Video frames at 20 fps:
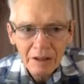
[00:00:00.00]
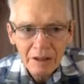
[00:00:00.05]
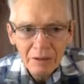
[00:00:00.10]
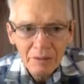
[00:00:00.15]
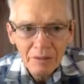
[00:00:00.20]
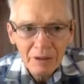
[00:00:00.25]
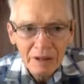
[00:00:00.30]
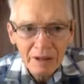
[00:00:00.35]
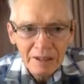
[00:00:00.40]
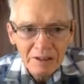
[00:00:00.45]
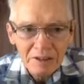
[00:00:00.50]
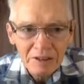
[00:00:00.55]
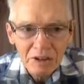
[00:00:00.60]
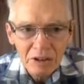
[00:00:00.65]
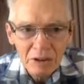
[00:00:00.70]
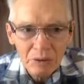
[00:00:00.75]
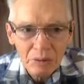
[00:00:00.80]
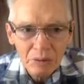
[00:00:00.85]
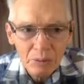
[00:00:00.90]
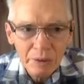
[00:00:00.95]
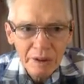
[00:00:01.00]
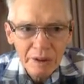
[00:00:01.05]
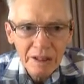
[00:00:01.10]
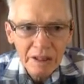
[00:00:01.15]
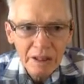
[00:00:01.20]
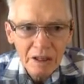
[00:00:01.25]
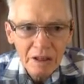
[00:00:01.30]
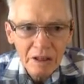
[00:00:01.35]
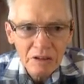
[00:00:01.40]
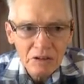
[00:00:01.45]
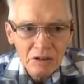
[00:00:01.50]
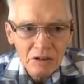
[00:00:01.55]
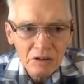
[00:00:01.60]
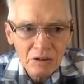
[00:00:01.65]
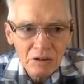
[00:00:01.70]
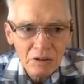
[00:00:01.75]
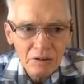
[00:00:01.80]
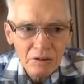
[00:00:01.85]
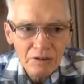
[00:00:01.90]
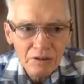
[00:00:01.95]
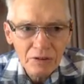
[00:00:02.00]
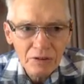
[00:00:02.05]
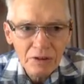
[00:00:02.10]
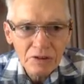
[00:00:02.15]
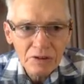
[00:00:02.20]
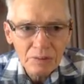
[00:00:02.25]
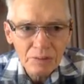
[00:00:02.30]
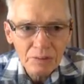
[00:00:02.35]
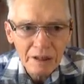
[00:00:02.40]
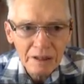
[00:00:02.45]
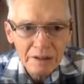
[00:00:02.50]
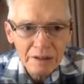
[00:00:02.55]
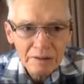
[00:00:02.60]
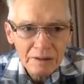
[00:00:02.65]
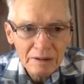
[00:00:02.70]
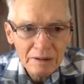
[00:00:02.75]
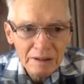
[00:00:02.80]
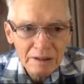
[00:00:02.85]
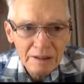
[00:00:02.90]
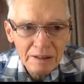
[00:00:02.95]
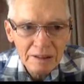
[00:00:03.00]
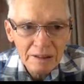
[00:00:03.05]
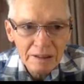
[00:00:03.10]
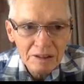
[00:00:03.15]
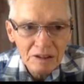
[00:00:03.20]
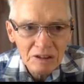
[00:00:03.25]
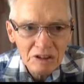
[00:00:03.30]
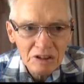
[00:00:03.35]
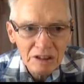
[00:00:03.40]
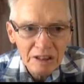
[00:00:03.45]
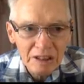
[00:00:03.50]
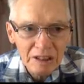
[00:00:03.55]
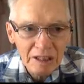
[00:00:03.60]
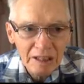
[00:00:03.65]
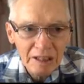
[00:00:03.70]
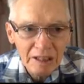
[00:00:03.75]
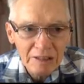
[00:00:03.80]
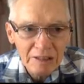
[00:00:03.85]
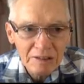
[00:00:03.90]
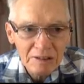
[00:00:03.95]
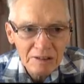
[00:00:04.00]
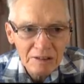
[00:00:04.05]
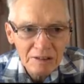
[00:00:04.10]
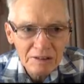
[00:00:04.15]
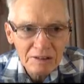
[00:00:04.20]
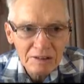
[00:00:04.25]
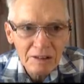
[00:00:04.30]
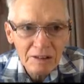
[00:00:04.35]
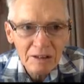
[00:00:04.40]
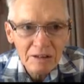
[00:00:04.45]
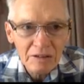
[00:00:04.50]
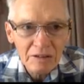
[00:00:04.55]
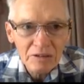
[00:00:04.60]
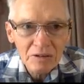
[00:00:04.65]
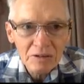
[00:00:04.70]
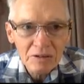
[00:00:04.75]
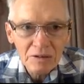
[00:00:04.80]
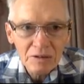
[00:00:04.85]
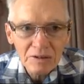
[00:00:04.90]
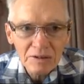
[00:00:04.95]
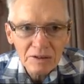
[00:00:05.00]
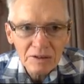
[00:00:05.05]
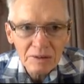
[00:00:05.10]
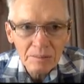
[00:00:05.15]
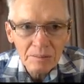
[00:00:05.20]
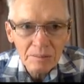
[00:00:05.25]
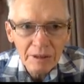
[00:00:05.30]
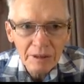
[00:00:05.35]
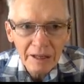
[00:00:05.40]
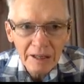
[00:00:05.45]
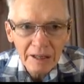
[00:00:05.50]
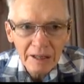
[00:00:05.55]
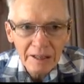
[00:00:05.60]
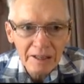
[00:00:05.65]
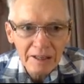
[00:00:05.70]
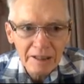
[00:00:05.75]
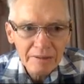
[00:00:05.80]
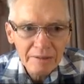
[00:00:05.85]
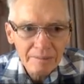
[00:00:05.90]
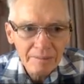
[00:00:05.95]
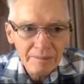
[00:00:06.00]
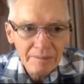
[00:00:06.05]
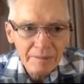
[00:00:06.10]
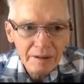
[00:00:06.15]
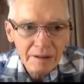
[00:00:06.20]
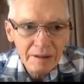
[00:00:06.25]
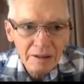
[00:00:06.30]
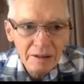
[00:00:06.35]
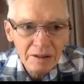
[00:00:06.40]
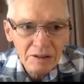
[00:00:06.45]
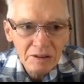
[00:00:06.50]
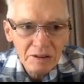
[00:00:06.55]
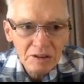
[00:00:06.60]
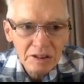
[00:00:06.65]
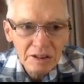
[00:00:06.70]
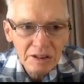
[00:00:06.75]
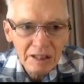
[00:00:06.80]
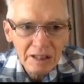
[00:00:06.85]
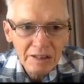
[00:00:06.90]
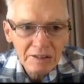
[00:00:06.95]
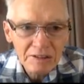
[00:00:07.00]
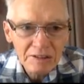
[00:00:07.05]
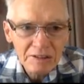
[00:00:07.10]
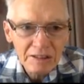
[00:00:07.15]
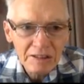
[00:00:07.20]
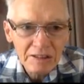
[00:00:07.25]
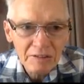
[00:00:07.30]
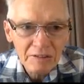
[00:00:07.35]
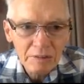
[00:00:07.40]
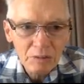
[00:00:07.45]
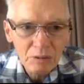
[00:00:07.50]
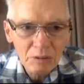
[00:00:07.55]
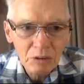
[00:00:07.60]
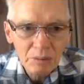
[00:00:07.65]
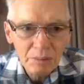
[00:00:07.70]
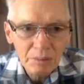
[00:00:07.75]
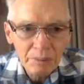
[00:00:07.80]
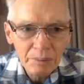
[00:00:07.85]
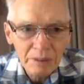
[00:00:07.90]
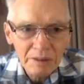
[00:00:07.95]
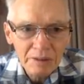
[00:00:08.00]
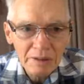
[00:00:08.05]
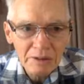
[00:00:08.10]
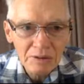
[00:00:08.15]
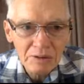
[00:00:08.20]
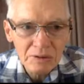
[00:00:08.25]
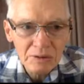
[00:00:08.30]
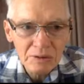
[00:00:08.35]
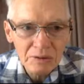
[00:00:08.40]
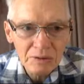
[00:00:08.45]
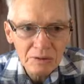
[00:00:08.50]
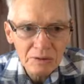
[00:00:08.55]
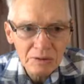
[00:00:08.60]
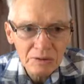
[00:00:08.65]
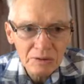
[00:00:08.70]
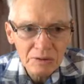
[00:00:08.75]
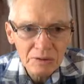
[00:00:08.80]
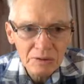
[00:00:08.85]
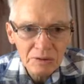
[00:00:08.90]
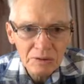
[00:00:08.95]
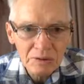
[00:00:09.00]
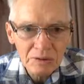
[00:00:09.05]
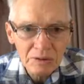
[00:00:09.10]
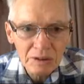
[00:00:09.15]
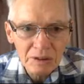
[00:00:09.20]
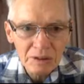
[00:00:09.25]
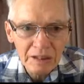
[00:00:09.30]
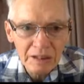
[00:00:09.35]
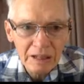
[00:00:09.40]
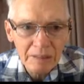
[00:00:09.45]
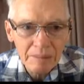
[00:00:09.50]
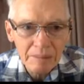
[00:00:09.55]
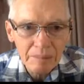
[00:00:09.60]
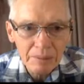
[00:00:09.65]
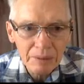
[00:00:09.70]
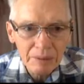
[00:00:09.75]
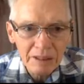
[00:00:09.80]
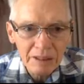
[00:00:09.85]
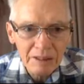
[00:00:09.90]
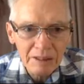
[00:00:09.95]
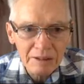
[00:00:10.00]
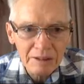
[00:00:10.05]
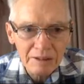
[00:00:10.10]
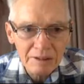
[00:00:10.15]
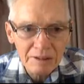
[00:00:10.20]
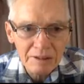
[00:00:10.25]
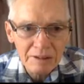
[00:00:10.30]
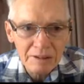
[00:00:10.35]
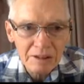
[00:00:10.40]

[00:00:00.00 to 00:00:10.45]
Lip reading: Right, so we are going to do the first one. She has, and I'll do this in black here, she has 7 more pencils than pens.